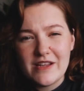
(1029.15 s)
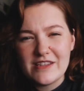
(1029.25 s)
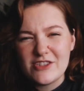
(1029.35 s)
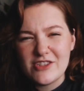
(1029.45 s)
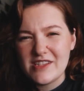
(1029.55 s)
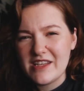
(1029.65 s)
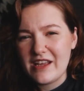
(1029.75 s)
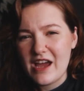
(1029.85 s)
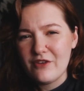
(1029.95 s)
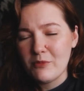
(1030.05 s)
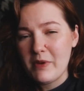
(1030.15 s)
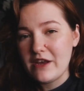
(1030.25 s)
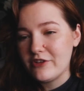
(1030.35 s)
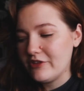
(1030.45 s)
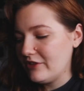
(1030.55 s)
It's just to get kind of a
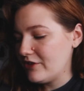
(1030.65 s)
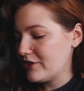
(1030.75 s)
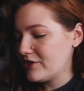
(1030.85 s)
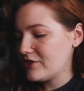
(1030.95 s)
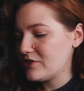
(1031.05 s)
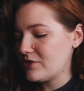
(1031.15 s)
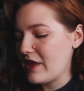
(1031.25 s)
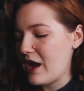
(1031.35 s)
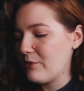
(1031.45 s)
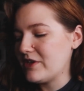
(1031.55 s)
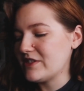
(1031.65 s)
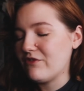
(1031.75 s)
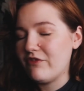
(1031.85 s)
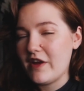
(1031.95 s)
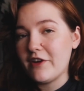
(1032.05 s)
painterly look. So that one is
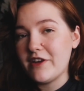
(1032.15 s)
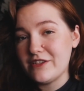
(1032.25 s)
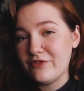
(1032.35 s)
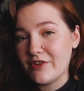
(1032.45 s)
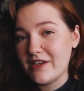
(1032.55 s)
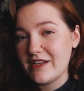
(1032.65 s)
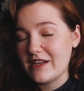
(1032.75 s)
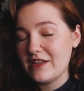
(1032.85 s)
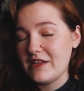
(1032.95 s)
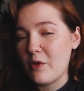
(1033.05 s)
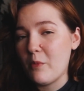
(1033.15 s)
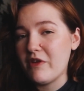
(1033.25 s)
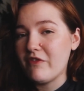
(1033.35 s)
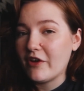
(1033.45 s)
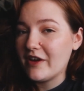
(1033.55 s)
very different, and I think will
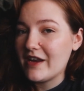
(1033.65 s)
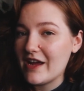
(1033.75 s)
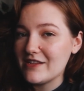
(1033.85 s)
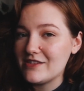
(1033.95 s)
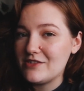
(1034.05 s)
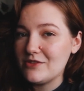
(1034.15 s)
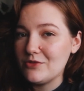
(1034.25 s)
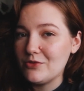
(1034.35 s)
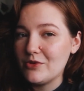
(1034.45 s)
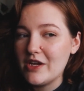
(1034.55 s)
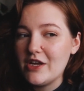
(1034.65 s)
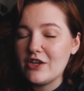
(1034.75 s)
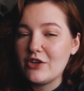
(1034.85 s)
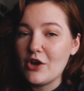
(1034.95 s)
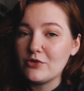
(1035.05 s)
be very nice to
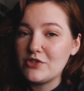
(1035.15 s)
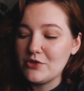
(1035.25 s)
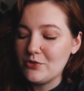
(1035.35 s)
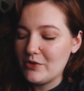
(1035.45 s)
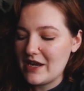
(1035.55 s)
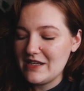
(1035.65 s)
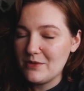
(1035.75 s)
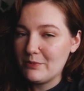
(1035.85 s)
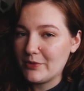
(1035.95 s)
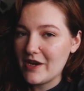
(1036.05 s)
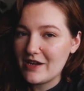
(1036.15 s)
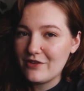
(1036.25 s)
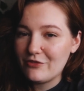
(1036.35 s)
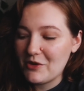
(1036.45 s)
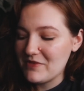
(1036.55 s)
go to when I need a break
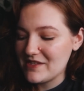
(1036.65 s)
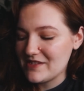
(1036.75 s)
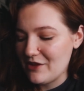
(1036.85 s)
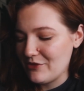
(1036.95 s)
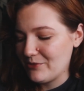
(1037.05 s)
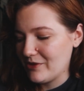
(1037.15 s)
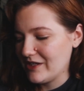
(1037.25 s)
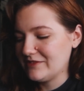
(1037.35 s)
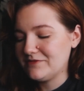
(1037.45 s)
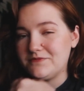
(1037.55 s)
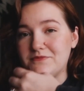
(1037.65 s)
from this other one.